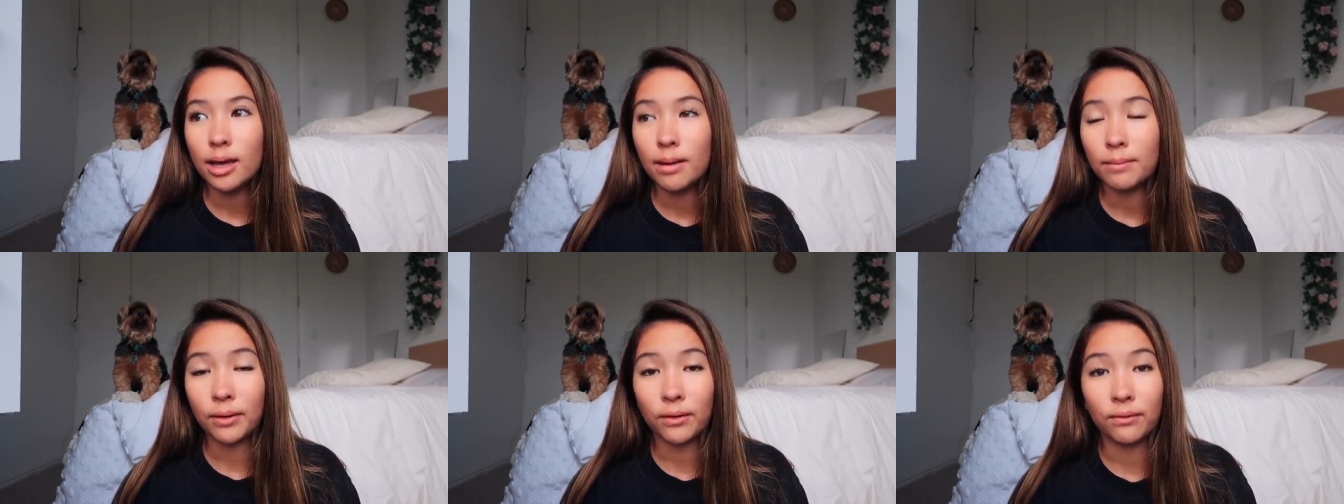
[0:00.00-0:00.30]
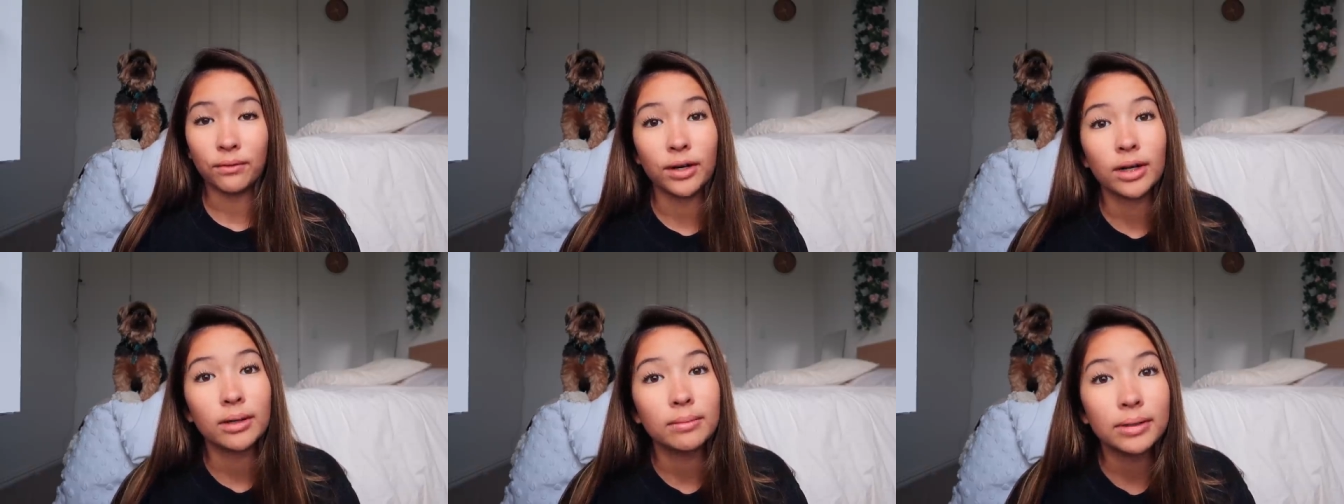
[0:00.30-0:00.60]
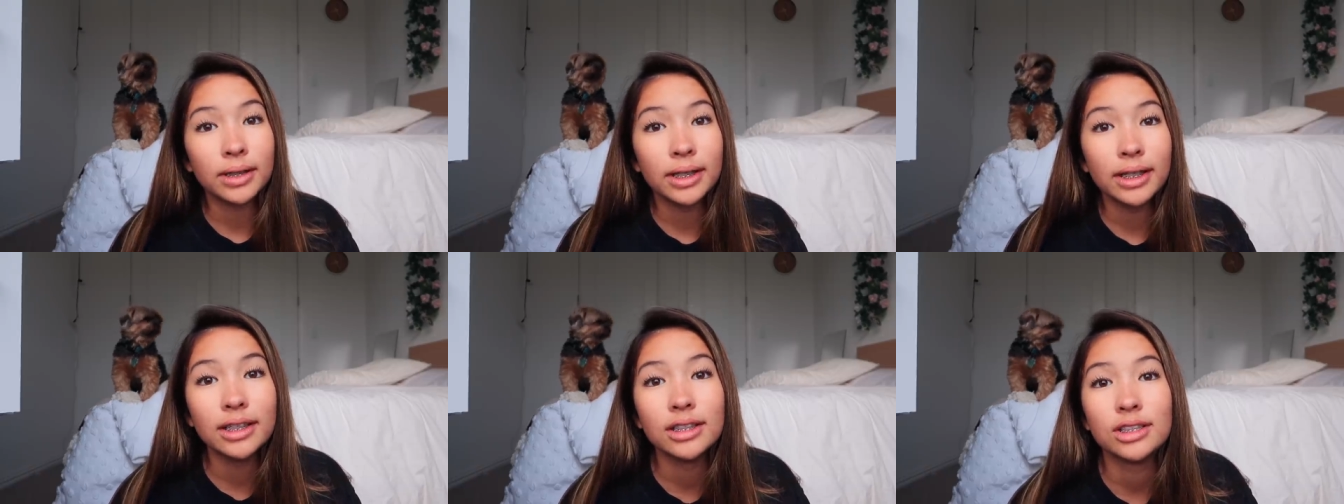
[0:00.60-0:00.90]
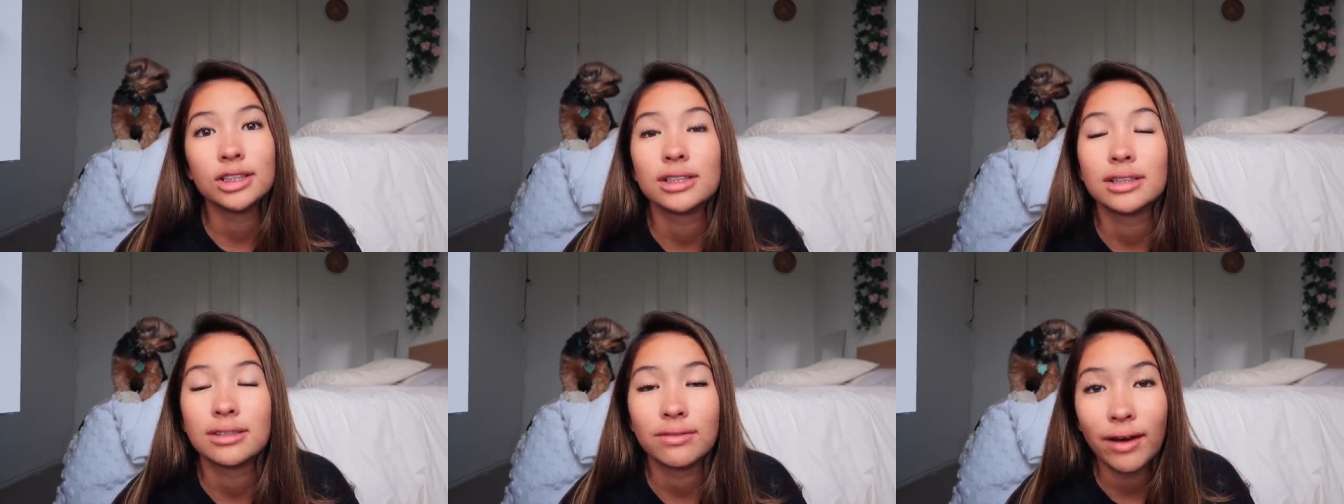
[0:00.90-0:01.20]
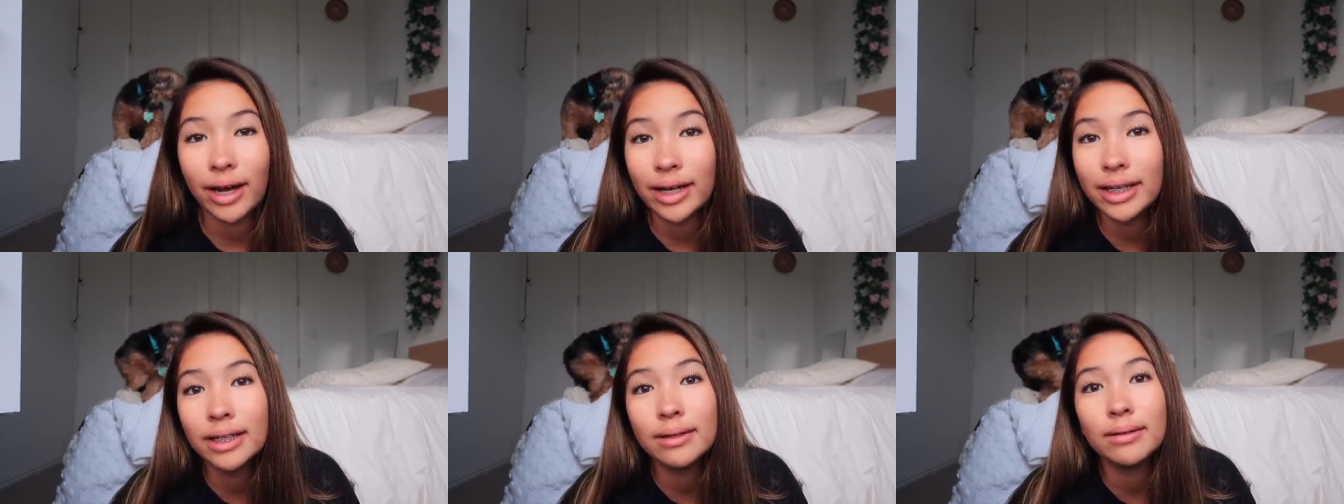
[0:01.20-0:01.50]
preferably just
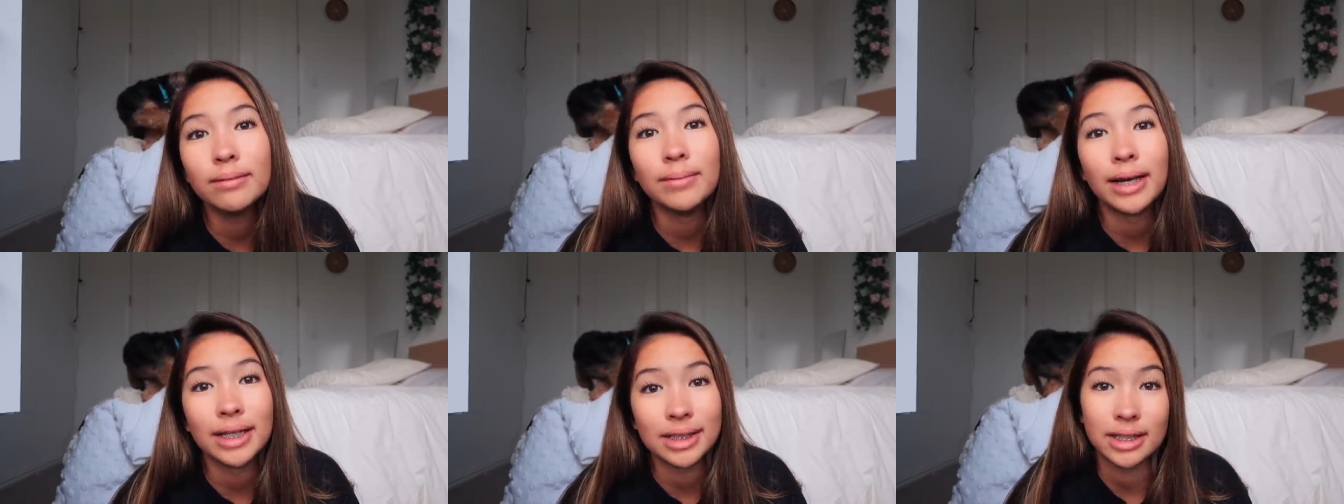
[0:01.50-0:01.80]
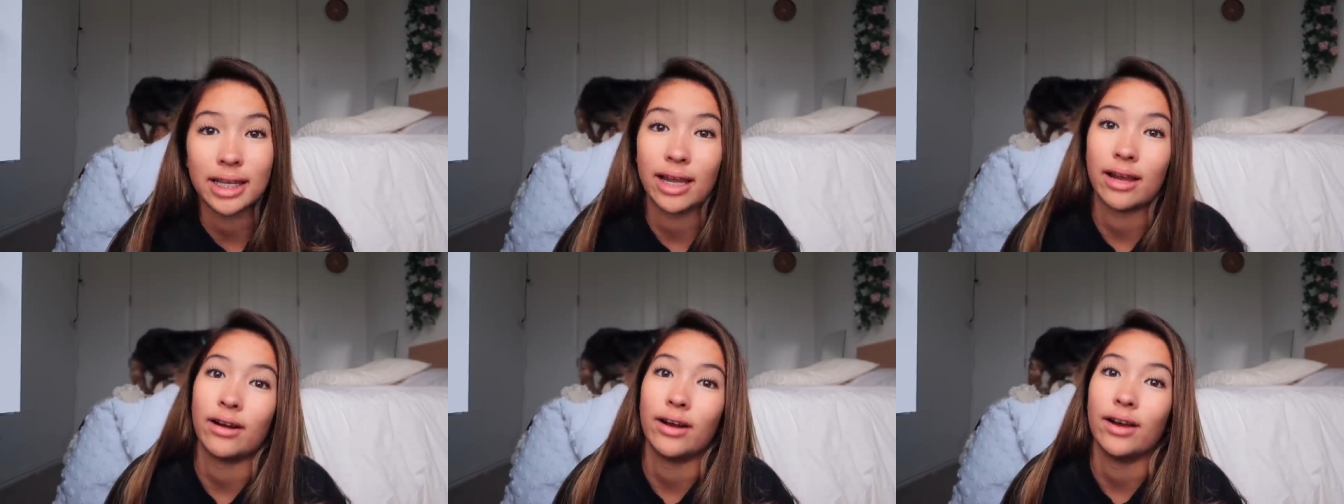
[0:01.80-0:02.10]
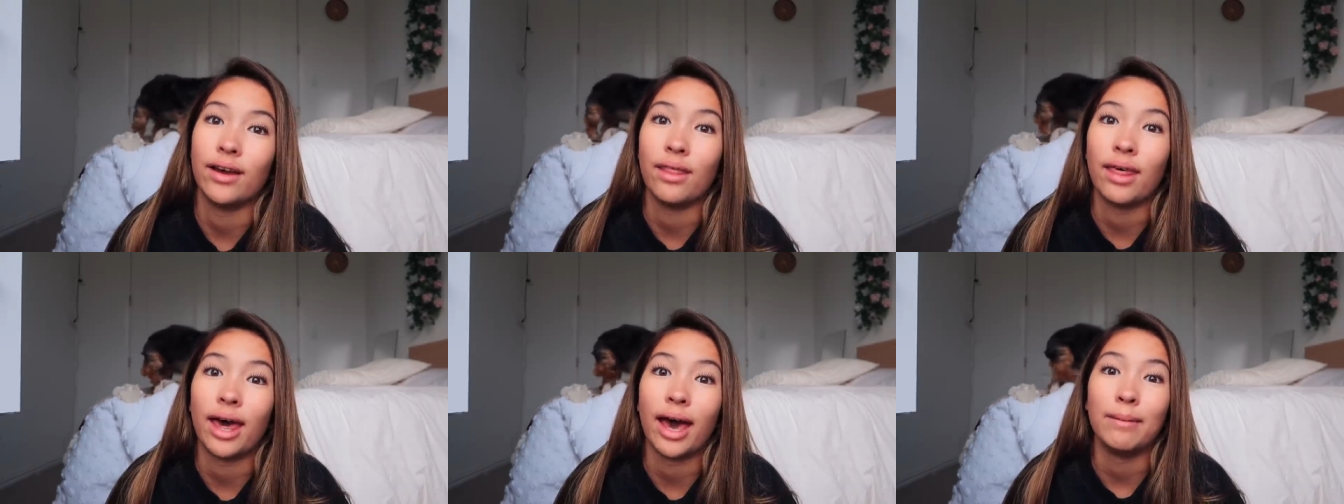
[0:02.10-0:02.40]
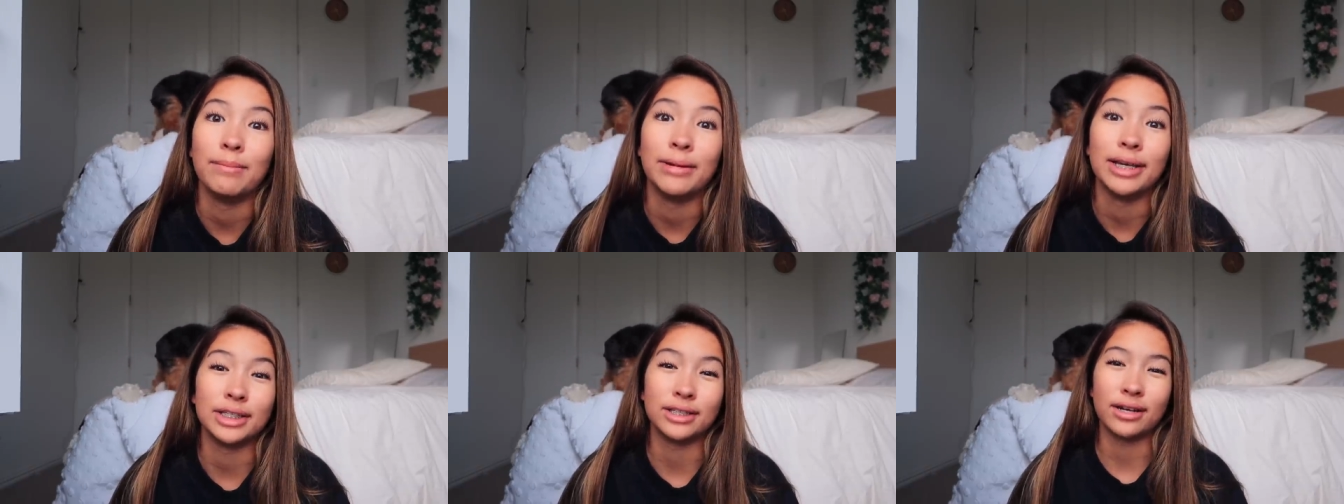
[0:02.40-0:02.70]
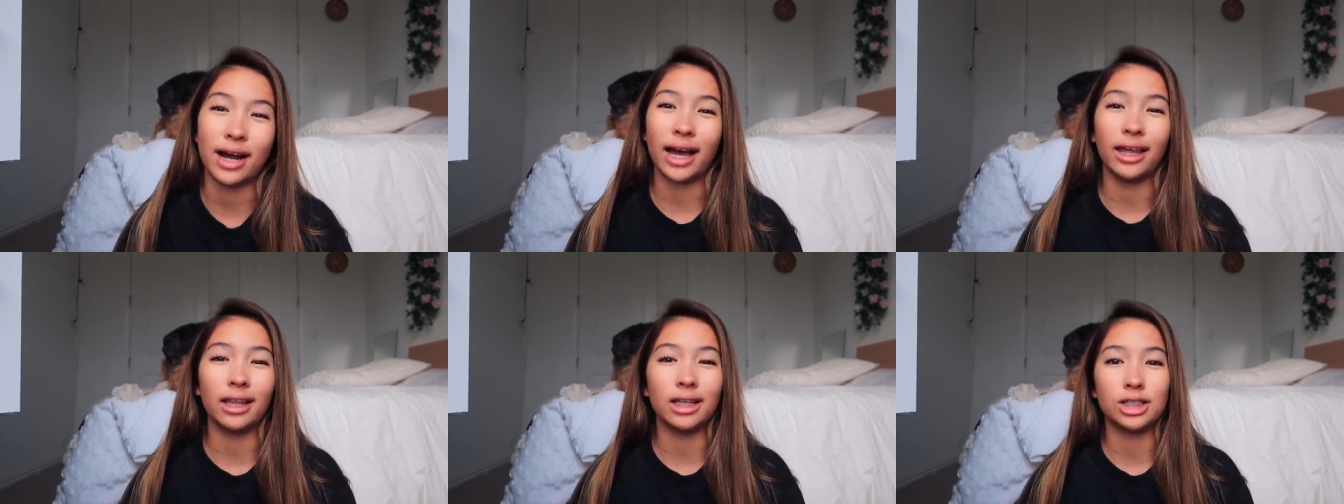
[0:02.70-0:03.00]
find a mascara that makes
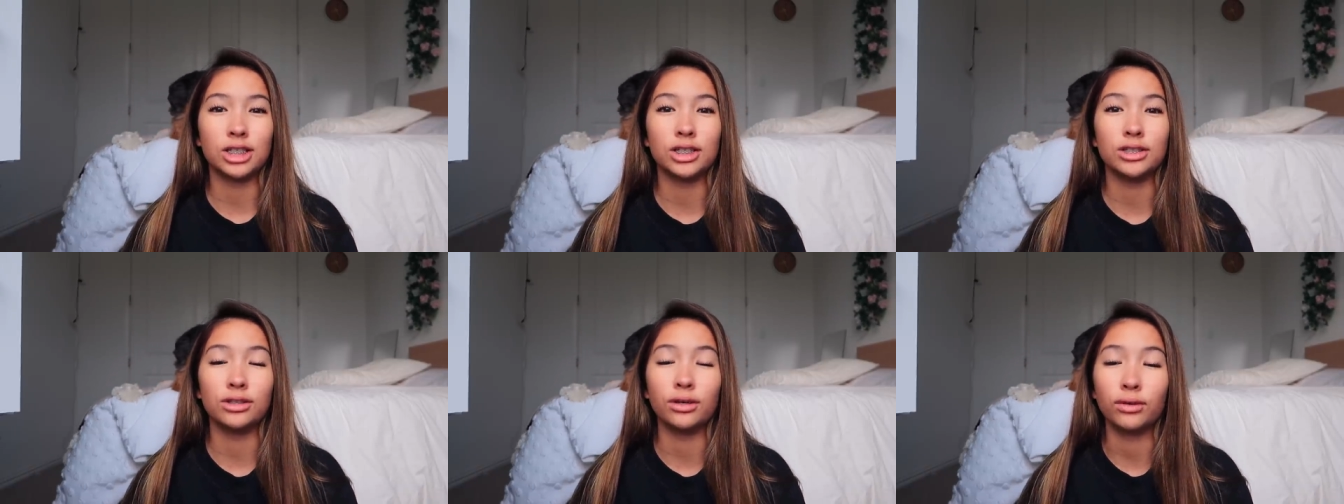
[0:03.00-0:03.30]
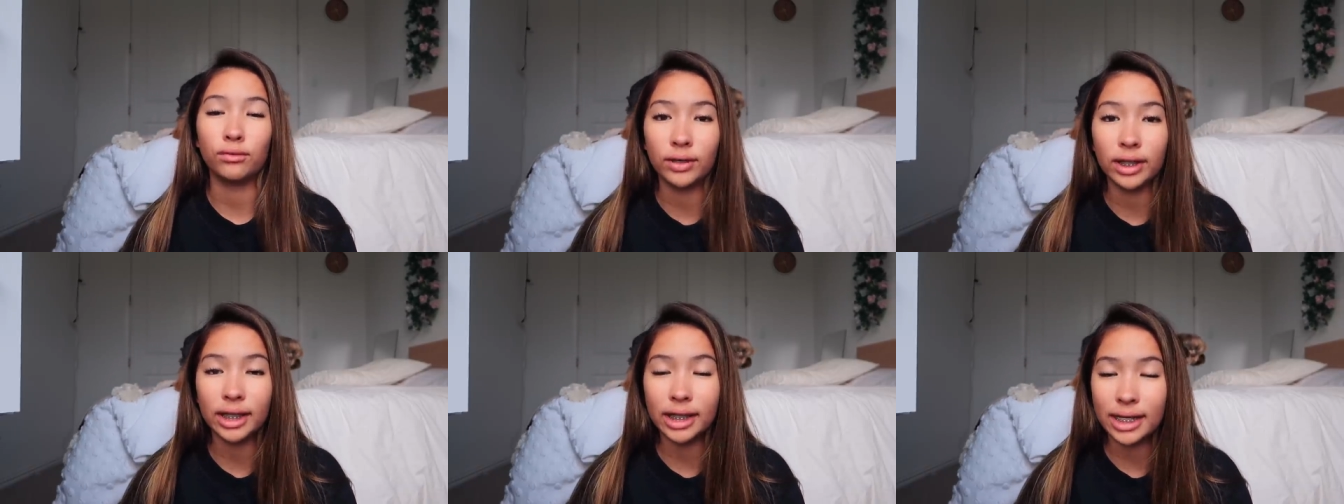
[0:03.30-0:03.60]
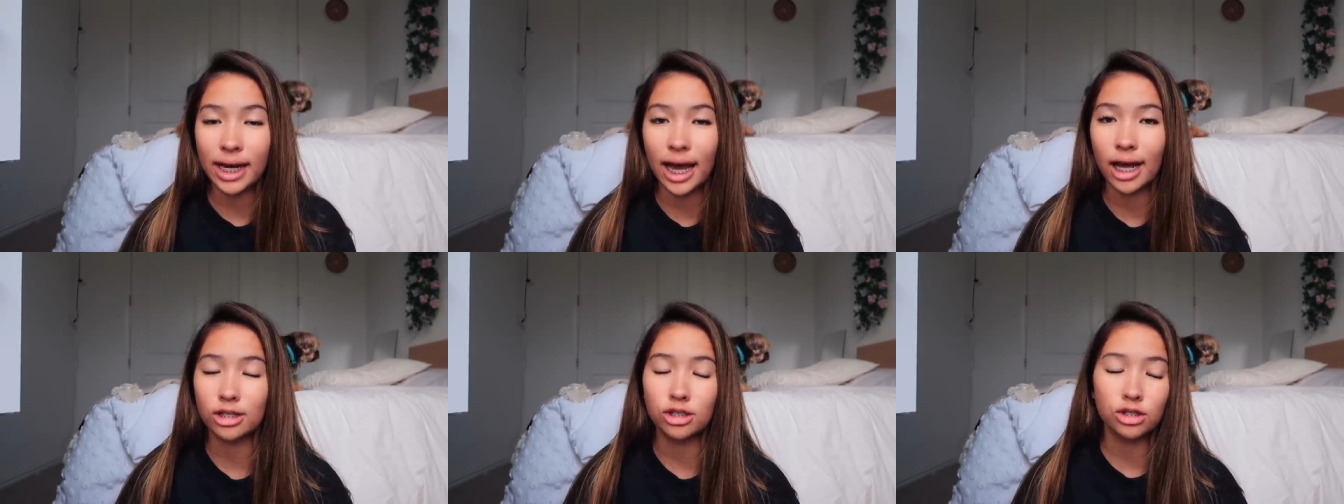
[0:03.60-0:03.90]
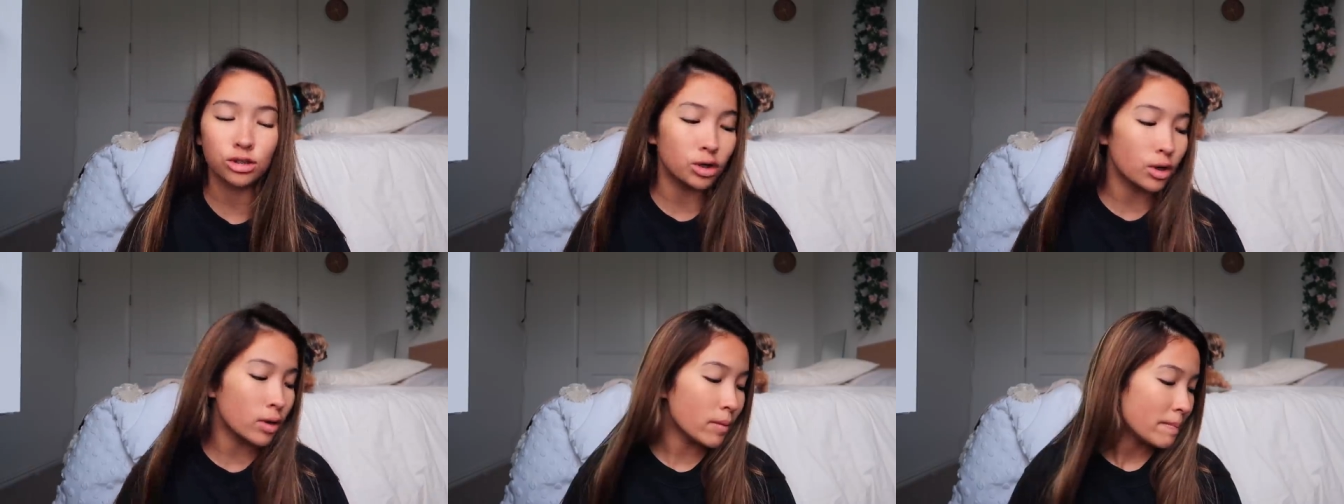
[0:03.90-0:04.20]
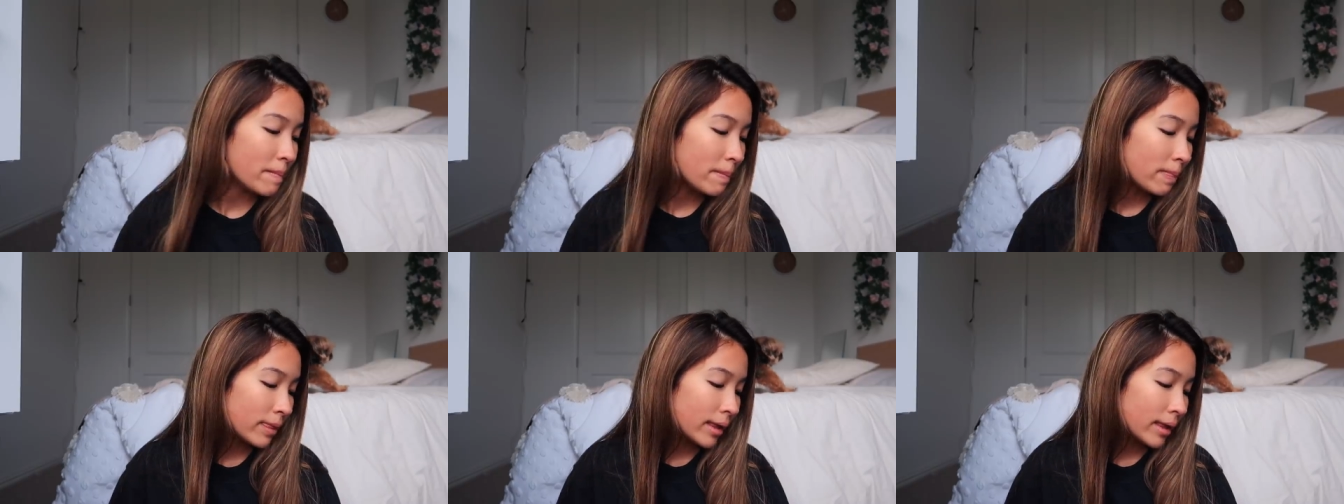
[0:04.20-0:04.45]
your eyelashes look really natural.